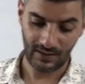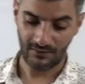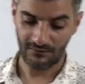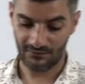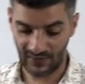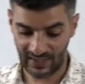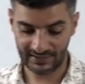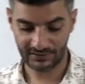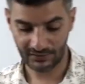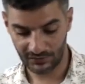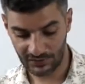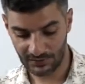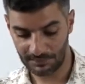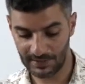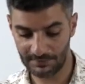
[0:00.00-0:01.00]
vital
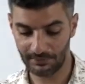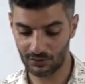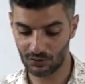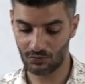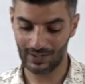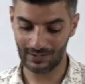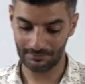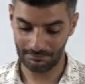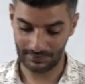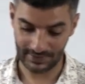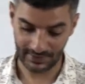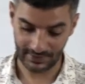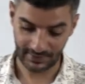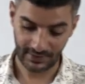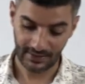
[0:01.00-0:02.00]
to people's
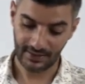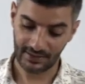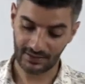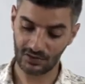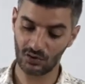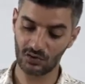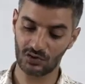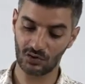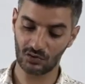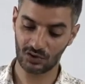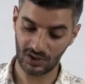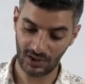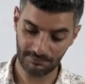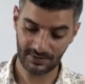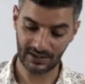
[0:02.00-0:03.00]
well-being is also
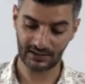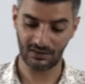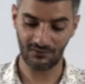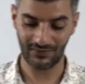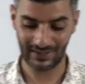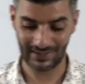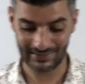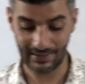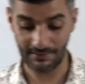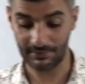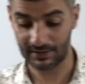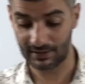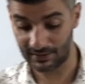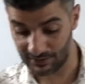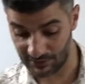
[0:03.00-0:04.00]
subject of
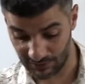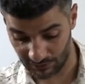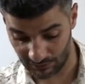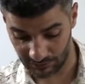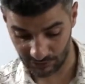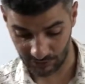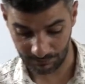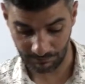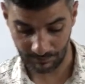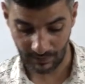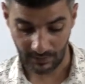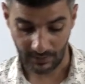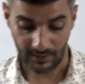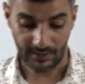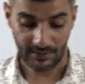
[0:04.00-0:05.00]
academic research.
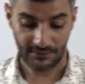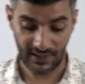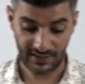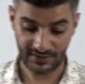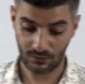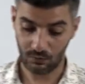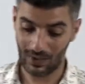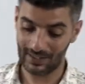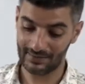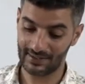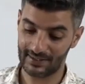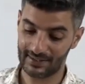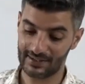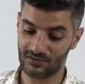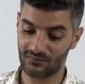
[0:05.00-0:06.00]
Thus, while there is